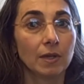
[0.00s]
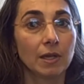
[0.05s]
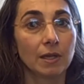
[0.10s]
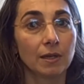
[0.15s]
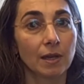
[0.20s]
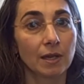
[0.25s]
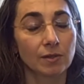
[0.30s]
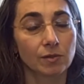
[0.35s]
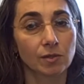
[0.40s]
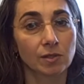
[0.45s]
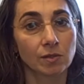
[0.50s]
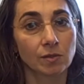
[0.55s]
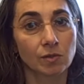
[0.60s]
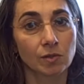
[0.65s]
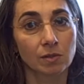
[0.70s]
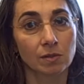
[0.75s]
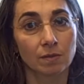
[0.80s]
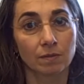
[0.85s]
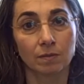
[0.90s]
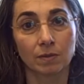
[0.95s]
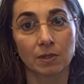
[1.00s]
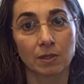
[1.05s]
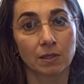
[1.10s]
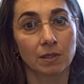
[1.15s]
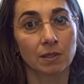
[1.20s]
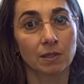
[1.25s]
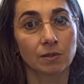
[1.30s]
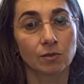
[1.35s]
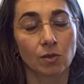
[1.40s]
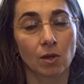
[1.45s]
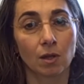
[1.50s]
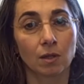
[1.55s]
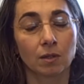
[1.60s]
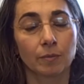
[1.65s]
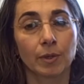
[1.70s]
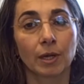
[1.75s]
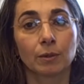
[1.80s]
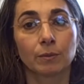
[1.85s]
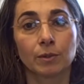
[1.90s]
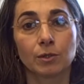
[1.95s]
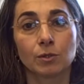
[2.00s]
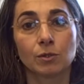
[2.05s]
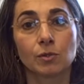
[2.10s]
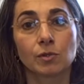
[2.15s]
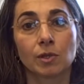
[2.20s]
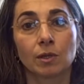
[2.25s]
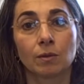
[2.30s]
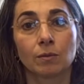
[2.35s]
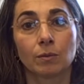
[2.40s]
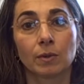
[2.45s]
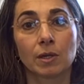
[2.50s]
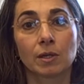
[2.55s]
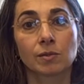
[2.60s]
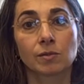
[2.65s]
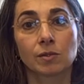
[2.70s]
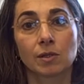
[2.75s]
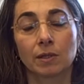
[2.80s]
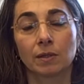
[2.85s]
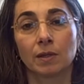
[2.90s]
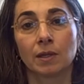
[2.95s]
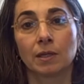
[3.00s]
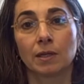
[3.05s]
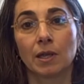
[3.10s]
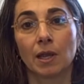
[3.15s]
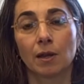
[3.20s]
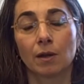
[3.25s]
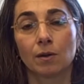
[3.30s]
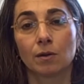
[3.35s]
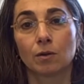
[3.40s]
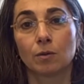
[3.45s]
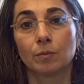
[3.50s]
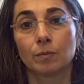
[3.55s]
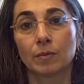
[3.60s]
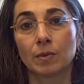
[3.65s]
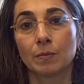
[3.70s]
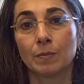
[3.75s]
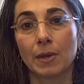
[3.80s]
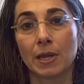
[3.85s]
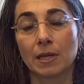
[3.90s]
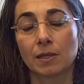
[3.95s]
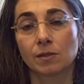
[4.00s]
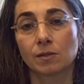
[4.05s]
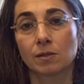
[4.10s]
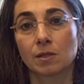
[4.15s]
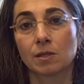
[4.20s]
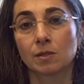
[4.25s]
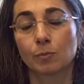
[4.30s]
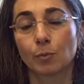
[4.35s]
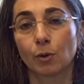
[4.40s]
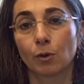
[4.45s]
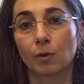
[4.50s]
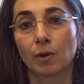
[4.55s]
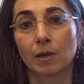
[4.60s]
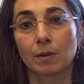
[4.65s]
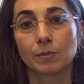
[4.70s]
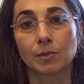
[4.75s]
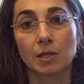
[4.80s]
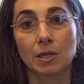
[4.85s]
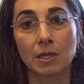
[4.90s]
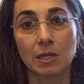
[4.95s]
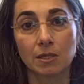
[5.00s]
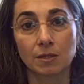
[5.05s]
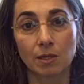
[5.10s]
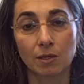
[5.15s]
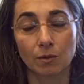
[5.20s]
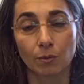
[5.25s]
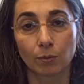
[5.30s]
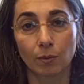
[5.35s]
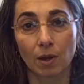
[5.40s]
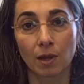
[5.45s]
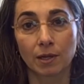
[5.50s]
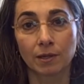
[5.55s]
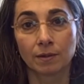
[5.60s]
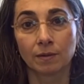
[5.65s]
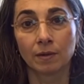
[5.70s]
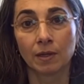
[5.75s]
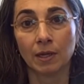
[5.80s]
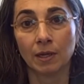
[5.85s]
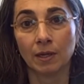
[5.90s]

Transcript: In essence, it's all about reducing risk, and Carol makes these programs easy to run.